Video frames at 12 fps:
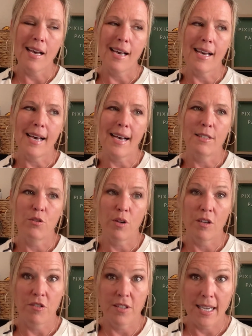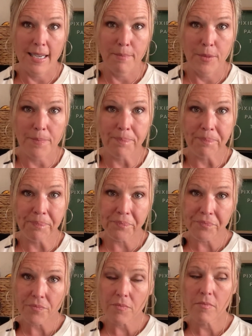It has Trader Sam's,
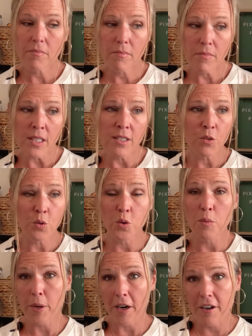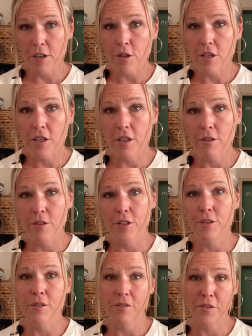a cool bar you can go
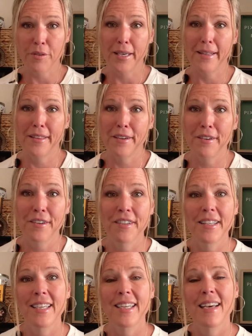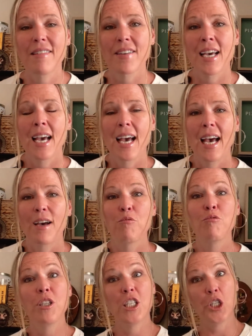to if you get there early enough.
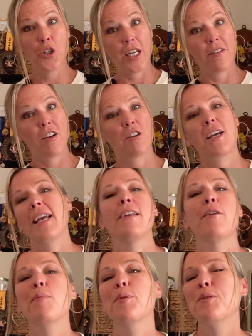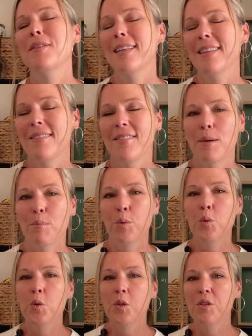Really great volcano pool. I love that
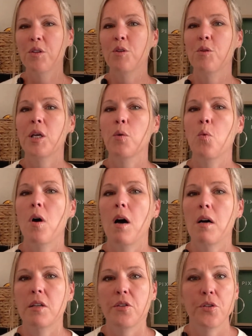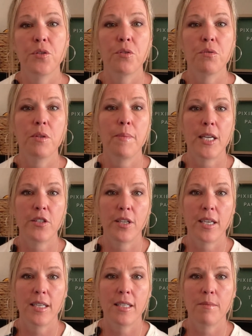pool. You can walk to the Magic
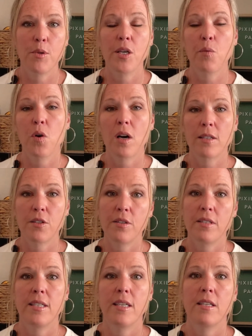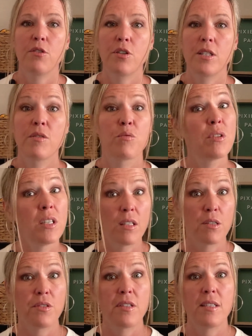Kingdom. You can walk to the it's really
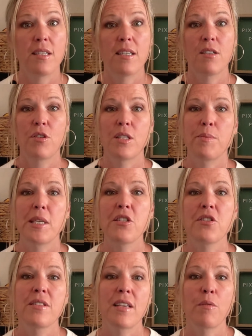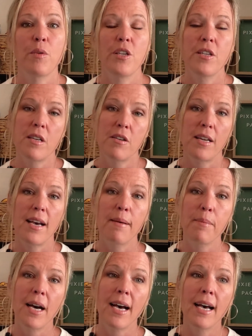close to the Ticket and Transportation Center, where you can go to
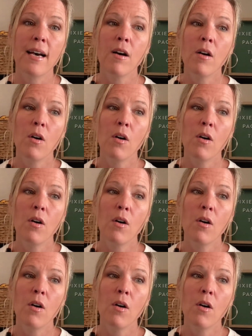Epcot,